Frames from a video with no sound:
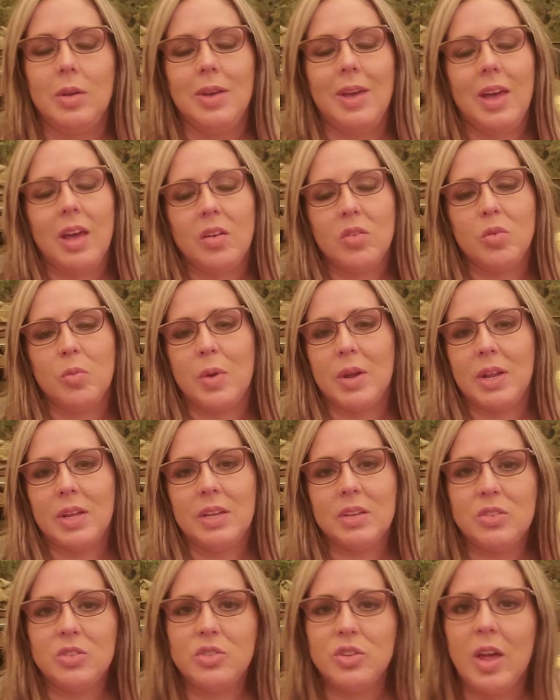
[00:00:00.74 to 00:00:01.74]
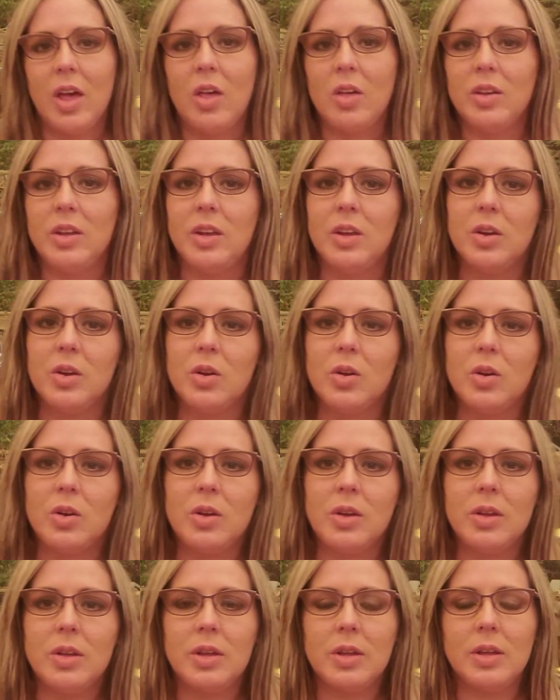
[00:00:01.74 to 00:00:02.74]
Hey everybody, it's Chelle here.
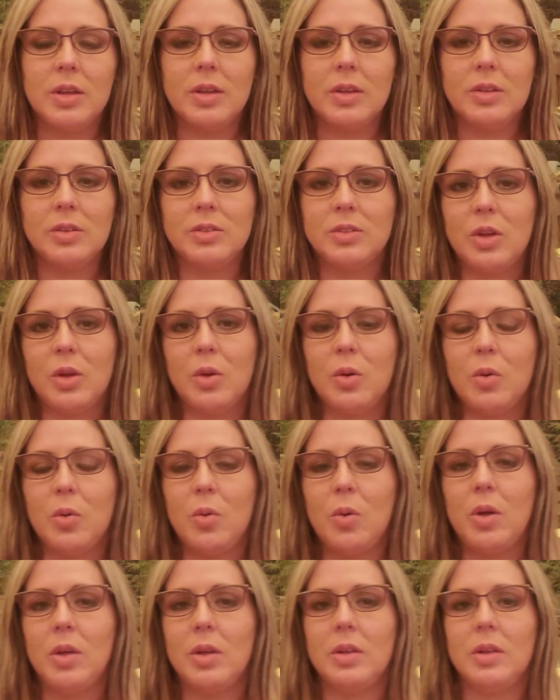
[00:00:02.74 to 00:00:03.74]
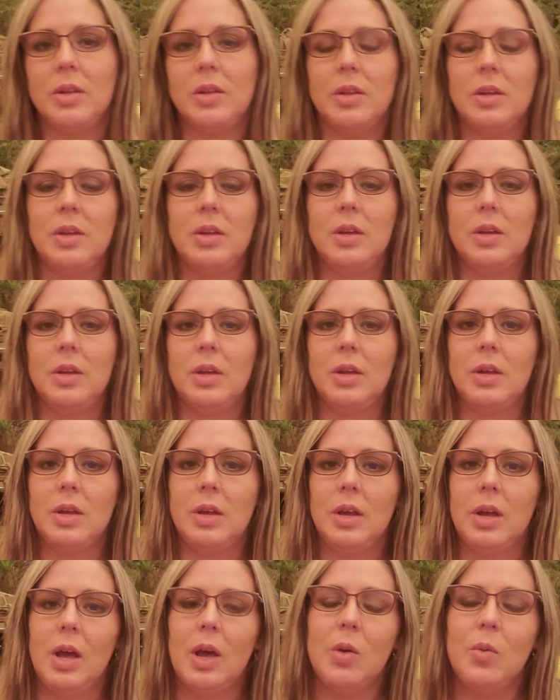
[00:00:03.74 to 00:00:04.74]
So
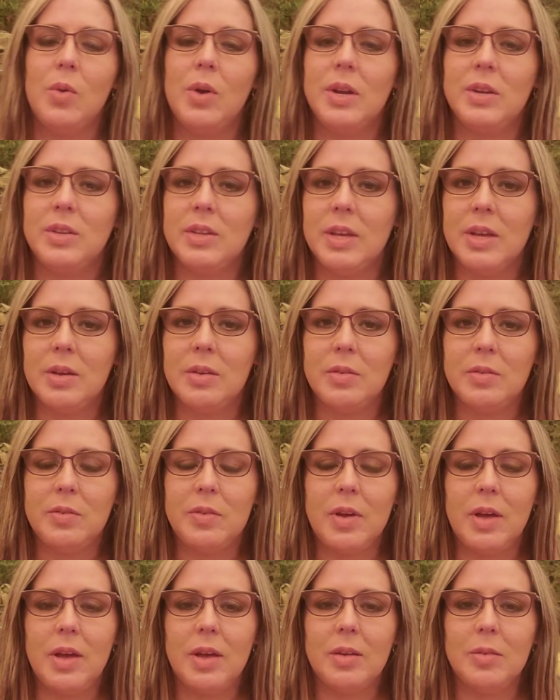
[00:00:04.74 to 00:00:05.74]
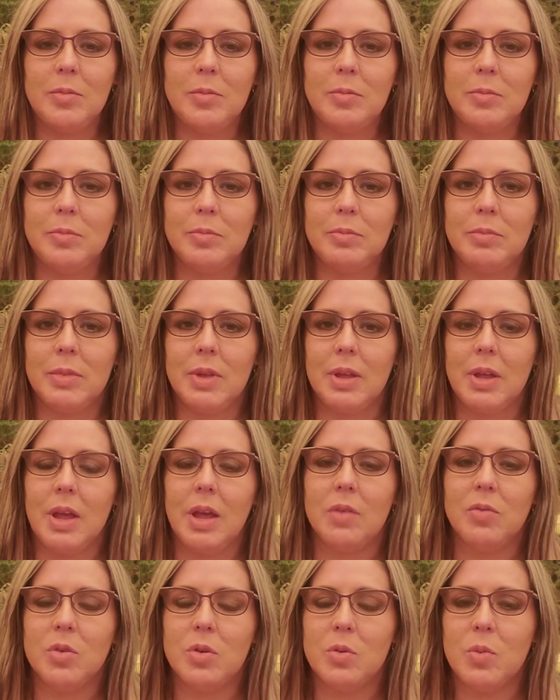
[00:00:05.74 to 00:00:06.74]
I wanted to give um,
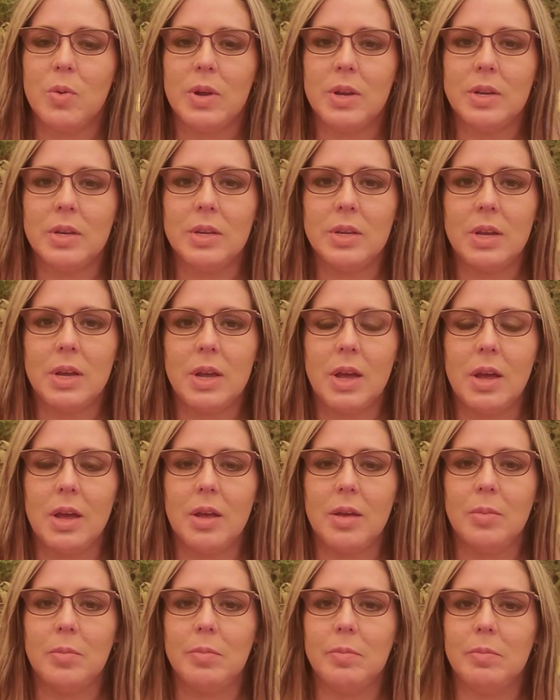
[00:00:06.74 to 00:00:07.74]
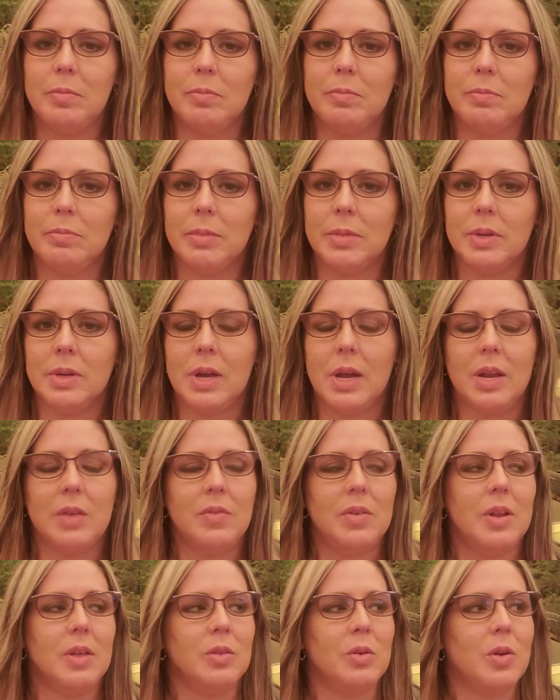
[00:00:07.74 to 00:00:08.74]
everyone um, kind of
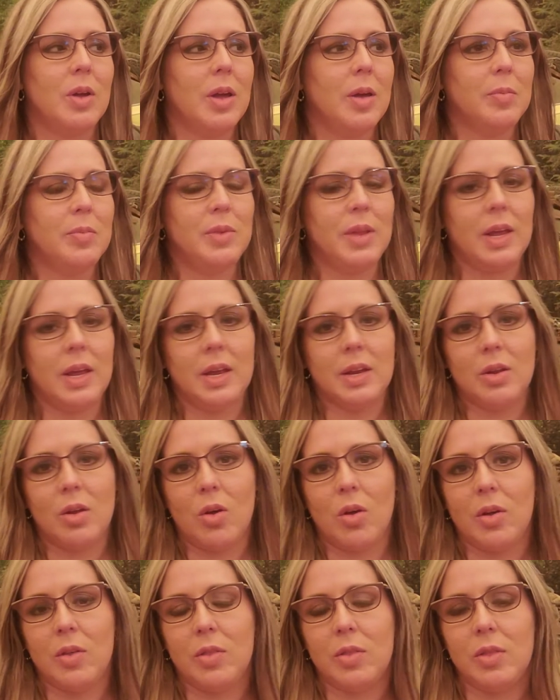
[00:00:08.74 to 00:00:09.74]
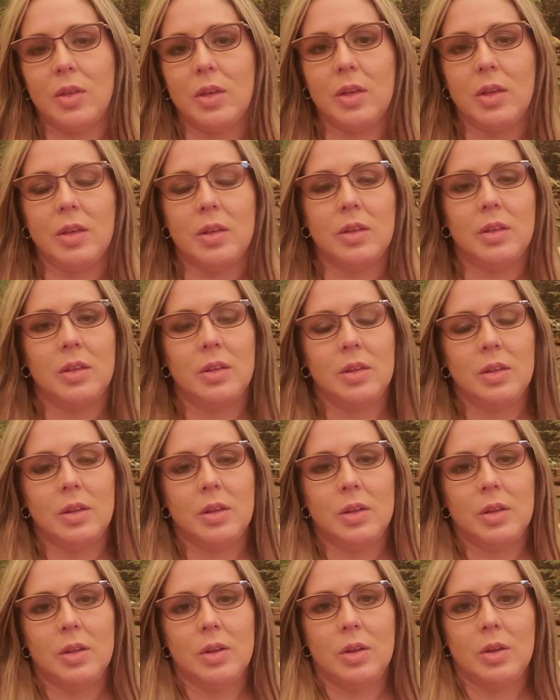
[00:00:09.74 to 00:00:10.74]
another update on the
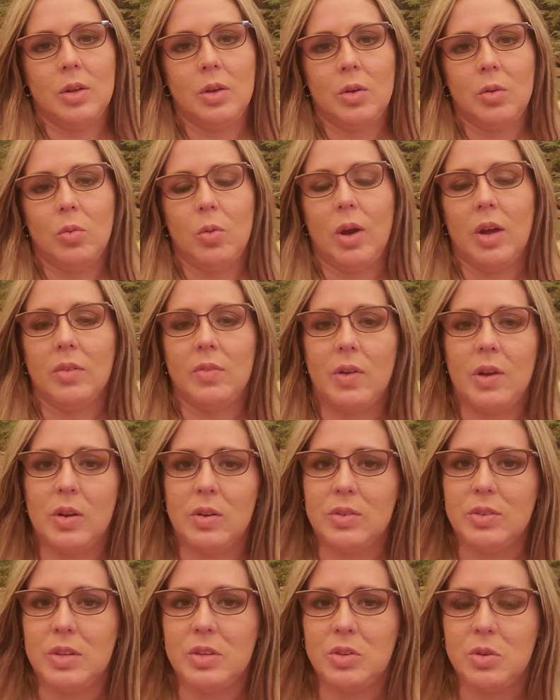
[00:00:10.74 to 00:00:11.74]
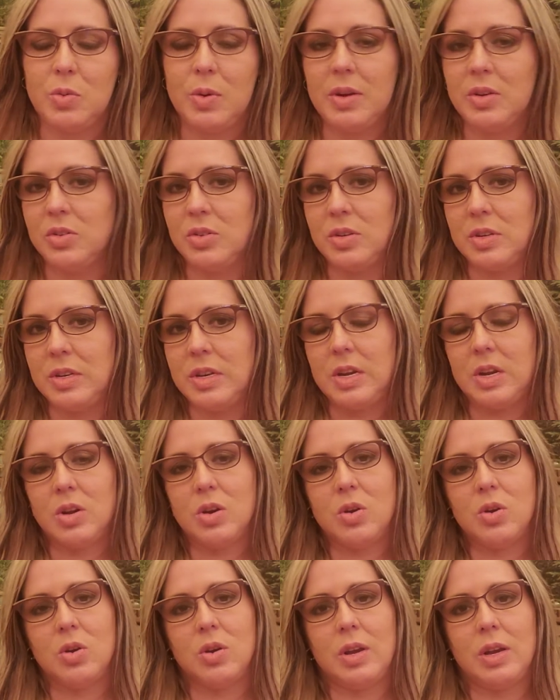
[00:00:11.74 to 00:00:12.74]
wildfire situation
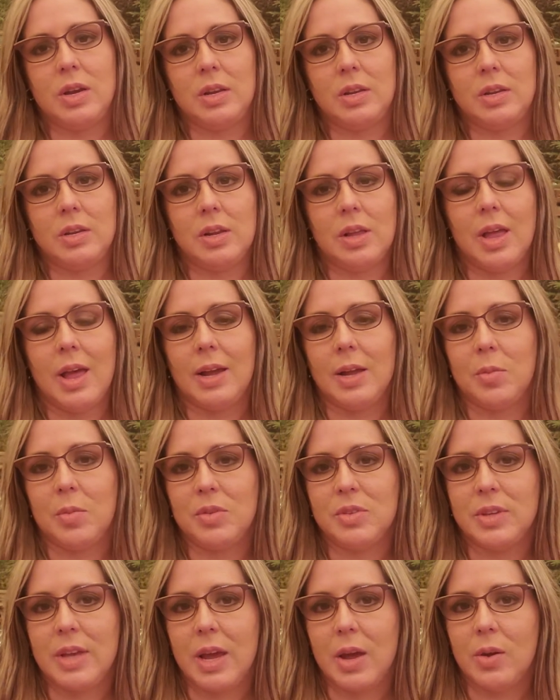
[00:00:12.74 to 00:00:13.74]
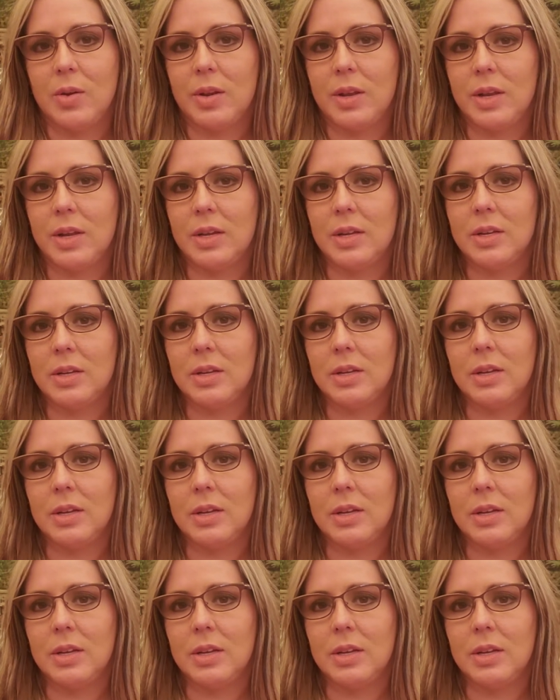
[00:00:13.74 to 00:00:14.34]
here in Clackamas County.